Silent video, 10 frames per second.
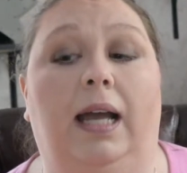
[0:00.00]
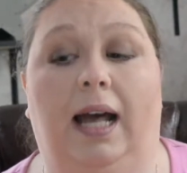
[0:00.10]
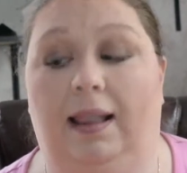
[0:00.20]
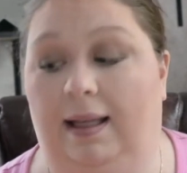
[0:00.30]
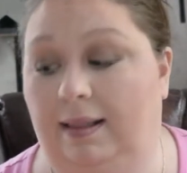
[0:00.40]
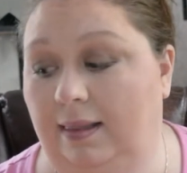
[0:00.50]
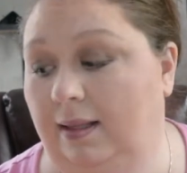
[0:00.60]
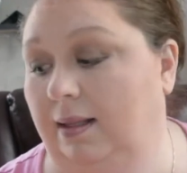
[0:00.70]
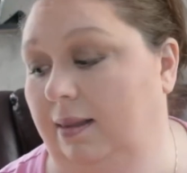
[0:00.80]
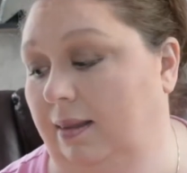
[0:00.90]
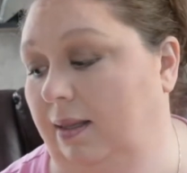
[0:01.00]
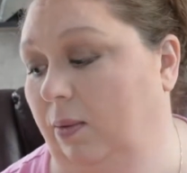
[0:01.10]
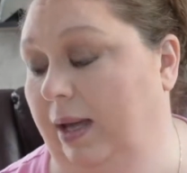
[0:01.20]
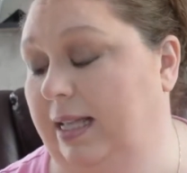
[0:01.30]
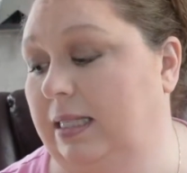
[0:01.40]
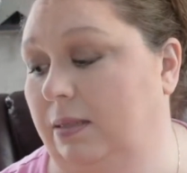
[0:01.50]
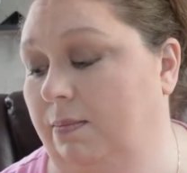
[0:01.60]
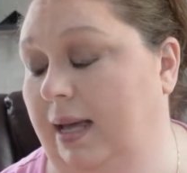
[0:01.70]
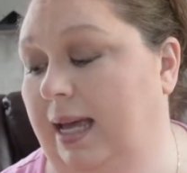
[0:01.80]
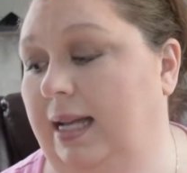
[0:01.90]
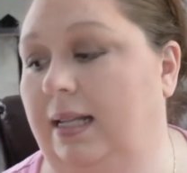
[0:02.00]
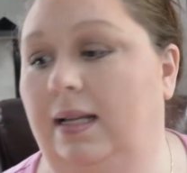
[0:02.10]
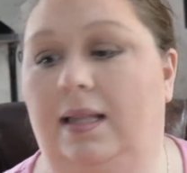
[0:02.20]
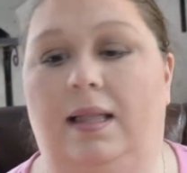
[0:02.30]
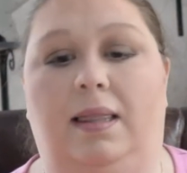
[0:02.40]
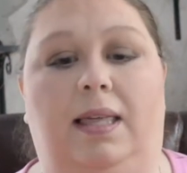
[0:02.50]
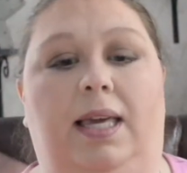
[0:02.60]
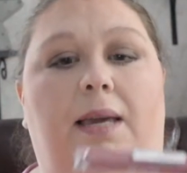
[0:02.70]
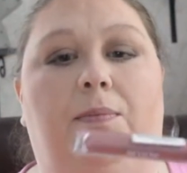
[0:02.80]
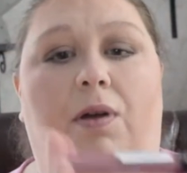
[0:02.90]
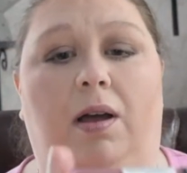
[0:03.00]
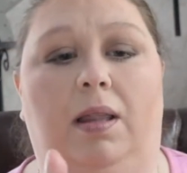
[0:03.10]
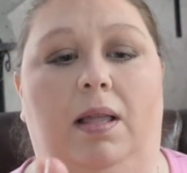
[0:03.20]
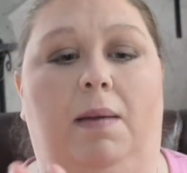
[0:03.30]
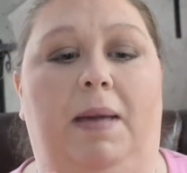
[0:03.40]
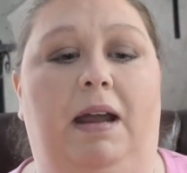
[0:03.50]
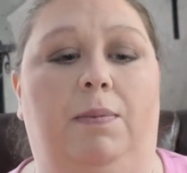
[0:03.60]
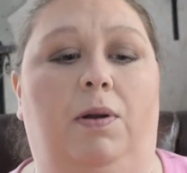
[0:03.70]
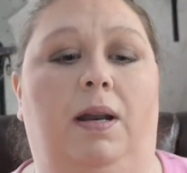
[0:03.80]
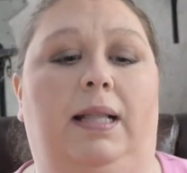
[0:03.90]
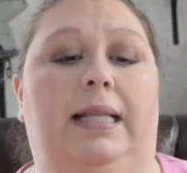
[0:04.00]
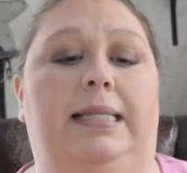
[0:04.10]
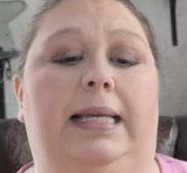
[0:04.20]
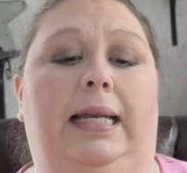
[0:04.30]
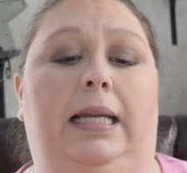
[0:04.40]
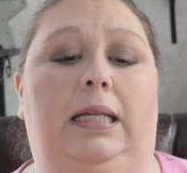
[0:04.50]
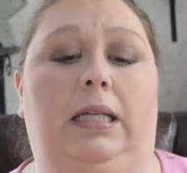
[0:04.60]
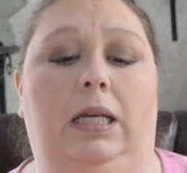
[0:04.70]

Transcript: I like the, the way it's made, the, pro the amount of product that's in it.